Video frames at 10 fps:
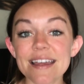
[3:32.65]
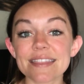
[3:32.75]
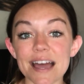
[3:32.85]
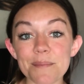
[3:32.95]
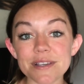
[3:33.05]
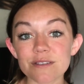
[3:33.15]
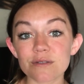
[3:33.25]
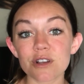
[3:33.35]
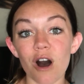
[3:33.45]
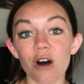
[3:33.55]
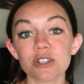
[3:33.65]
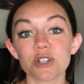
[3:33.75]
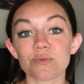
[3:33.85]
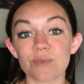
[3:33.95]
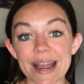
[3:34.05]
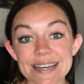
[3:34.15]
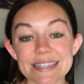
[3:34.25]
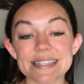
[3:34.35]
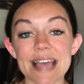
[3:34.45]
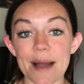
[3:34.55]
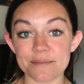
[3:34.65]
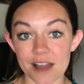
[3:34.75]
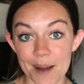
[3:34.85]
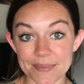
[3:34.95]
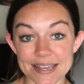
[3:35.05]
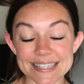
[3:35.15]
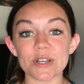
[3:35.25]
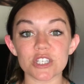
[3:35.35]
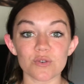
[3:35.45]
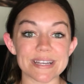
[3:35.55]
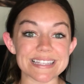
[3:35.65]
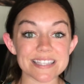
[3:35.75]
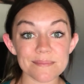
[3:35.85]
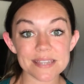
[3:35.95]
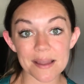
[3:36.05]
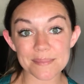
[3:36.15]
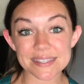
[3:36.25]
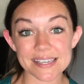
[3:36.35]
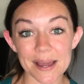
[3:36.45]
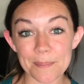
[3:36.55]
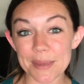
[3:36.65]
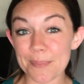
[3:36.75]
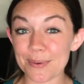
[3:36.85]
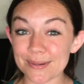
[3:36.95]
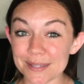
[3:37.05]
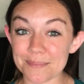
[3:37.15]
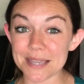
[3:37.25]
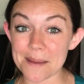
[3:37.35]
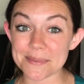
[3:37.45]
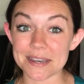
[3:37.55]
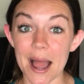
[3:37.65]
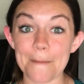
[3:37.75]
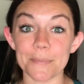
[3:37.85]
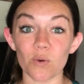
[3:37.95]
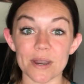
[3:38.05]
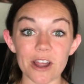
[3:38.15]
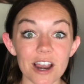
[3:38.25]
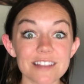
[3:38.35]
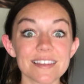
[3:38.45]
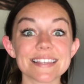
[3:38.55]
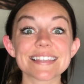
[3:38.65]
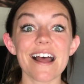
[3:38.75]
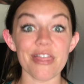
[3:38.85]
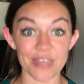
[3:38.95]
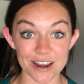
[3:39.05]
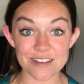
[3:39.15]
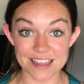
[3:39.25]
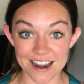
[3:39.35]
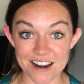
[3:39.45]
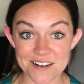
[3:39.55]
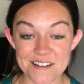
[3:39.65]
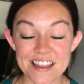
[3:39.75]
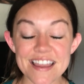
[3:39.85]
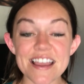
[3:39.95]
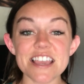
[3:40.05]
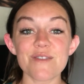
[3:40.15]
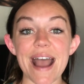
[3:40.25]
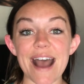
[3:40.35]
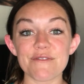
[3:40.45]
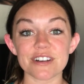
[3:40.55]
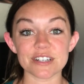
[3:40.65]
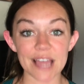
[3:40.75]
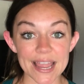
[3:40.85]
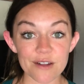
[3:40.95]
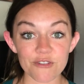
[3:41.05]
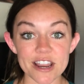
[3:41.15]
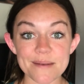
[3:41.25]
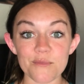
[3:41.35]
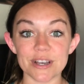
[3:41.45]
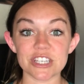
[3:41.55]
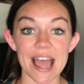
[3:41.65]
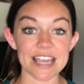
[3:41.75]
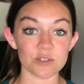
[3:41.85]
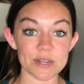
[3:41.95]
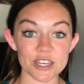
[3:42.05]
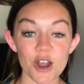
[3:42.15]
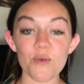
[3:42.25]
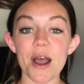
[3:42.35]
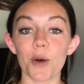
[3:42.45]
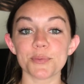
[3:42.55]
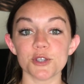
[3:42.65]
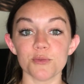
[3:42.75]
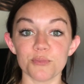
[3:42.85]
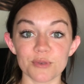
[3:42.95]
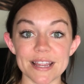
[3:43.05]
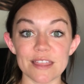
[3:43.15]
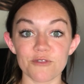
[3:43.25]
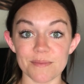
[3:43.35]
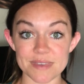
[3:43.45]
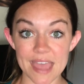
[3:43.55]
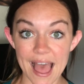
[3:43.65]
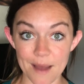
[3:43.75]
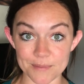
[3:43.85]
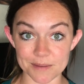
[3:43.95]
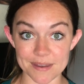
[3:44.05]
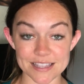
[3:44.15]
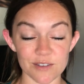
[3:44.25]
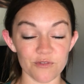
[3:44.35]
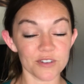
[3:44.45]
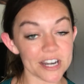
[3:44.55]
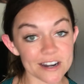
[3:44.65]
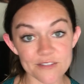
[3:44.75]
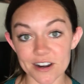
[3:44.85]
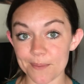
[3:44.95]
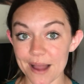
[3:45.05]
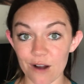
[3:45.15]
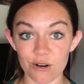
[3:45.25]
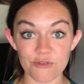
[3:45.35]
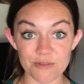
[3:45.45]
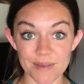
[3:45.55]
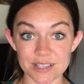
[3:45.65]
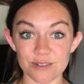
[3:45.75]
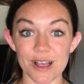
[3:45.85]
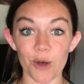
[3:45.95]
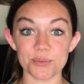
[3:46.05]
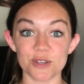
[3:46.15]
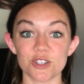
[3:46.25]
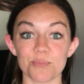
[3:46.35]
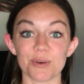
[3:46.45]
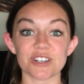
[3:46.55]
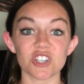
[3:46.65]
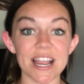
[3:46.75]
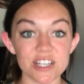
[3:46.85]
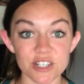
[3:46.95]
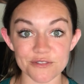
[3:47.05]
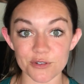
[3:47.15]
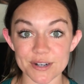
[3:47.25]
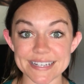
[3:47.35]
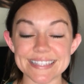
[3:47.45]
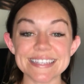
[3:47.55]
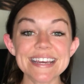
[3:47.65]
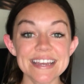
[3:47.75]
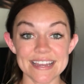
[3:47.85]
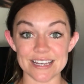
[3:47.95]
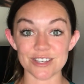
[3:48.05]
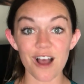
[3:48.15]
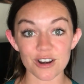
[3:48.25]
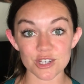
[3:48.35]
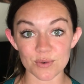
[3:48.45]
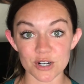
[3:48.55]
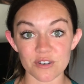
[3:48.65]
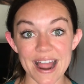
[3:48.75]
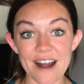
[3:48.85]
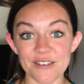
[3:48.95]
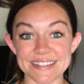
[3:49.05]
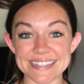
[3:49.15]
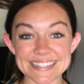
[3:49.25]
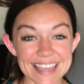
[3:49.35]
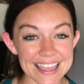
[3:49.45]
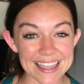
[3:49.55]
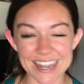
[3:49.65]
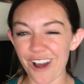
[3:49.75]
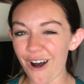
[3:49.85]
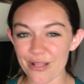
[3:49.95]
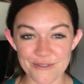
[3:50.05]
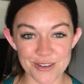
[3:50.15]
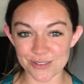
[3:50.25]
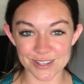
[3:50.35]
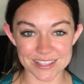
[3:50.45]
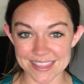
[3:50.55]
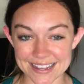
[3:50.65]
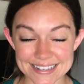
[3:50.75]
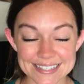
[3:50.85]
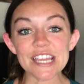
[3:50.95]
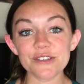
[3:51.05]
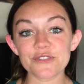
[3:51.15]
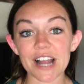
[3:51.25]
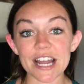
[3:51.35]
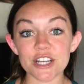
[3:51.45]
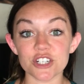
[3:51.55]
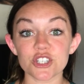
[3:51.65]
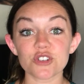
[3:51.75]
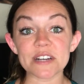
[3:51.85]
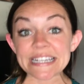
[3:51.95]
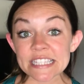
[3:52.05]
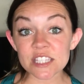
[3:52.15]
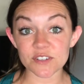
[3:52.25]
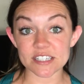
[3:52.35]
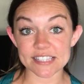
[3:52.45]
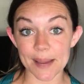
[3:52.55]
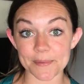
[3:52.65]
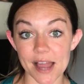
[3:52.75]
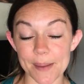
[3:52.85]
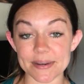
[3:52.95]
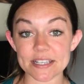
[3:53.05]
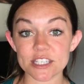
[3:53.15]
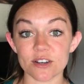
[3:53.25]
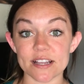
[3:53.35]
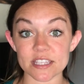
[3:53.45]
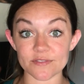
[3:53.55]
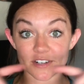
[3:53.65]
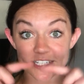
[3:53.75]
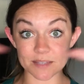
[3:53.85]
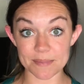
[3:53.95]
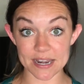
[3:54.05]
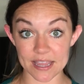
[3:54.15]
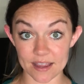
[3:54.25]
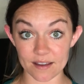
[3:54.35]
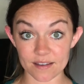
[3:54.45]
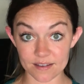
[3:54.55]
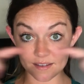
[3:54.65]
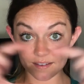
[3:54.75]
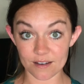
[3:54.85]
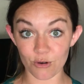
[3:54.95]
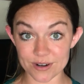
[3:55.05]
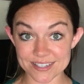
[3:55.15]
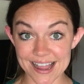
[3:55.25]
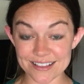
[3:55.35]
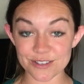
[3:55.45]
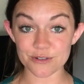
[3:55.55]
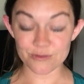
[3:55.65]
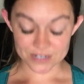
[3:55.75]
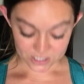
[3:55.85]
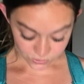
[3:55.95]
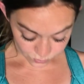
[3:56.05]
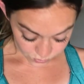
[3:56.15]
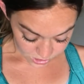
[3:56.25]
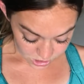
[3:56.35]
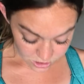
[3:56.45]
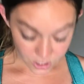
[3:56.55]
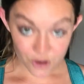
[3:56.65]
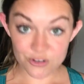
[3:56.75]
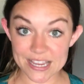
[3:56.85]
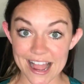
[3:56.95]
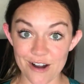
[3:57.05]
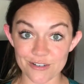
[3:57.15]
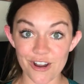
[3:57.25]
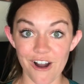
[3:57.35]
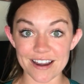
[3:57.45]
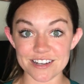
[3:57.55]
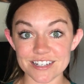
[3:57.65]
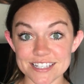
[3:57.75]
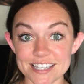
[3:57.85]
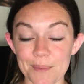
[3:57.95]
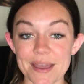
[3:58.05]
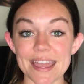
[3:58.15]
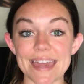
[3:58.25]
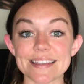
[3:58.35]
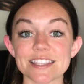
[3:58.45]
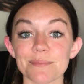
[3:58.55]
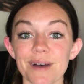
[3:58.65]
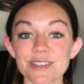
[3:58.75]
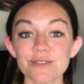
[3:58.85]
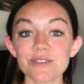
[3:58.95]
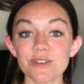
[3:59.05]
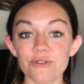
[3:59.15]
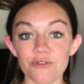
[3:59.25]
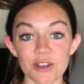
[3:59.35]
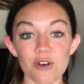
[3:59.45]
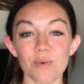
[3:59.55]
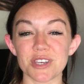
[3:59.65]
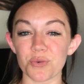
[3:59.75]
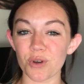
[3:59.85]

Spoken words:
that muscle is called your rectus abdominis, which you can sometimes see on people, sometimes not, but regardless, they're there. You have your diaphragm, which as we know helps you breathe from the abdomen. It's a very, very powerful muscle, helps you to project your voice and talk to a crowd and sing and all of those good things. You've got your transverse abdominis, transverse meaning horizontal, which is real low down on your stomach, and it's the muscle you feel when you